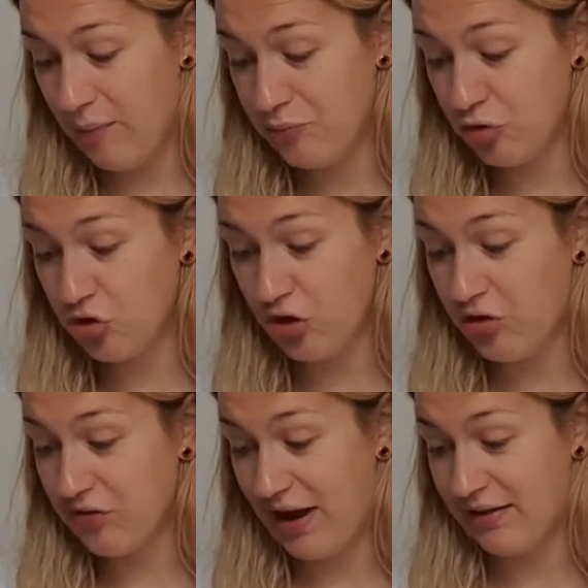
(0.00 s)
So
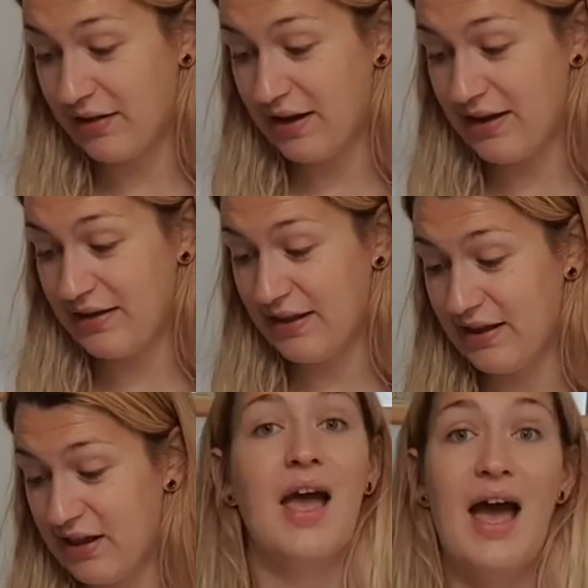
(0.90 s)

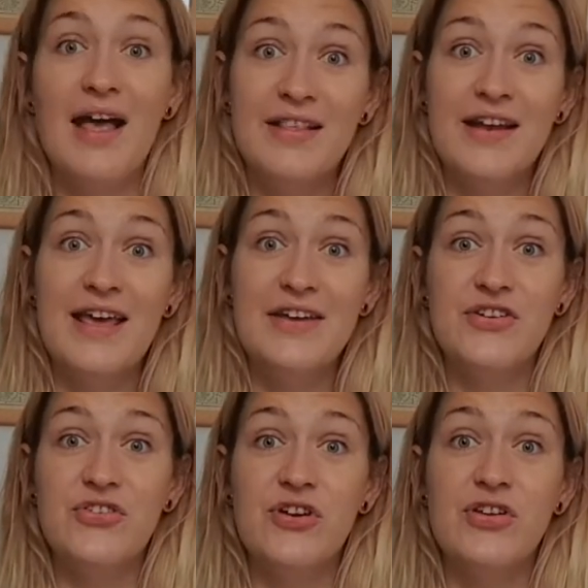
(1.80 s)
fascinating. As an
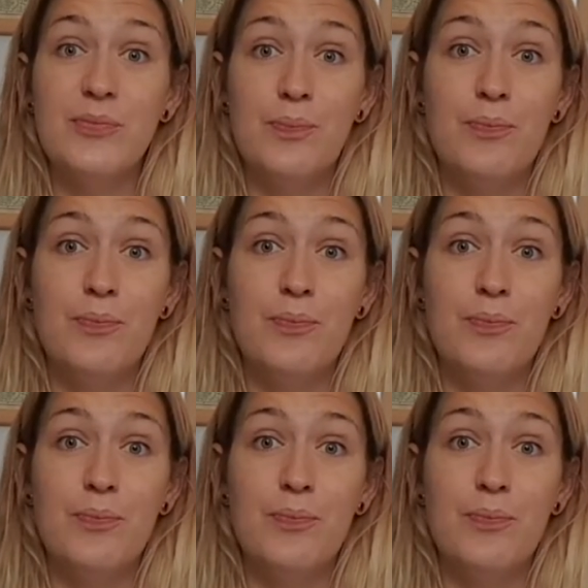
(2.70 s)
ignorant